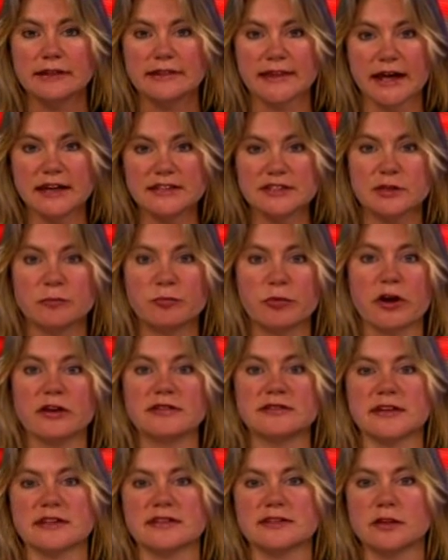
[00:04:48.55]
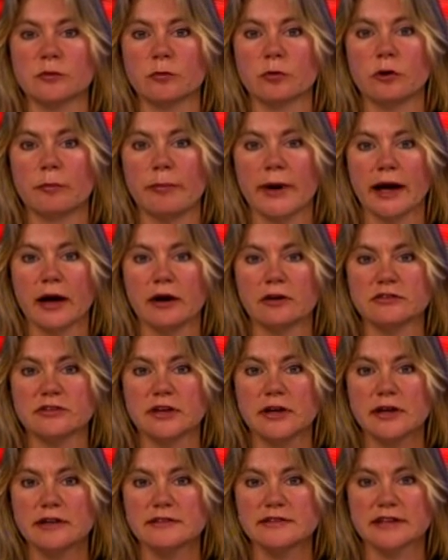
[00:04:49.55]
That's the process that we're
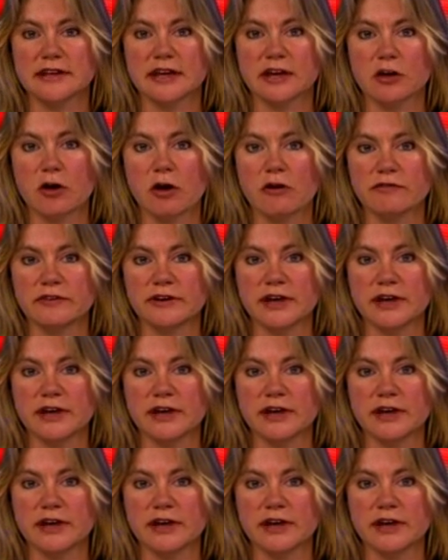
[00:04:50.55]
about to kick off.